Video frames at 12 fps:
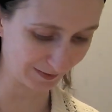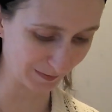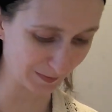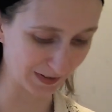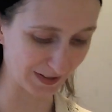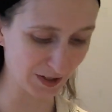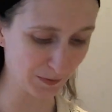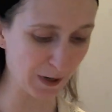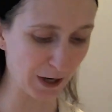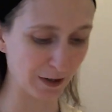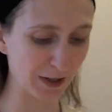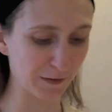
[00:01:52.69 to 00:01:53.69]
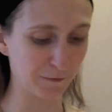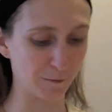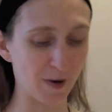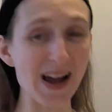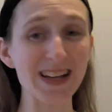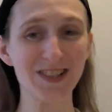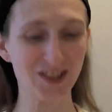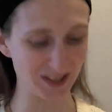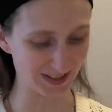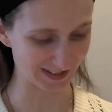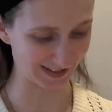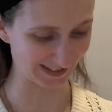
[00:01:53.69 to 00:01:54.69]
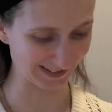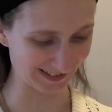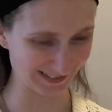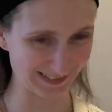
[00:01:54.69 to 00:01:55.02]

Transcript: But the spirit of why she did it.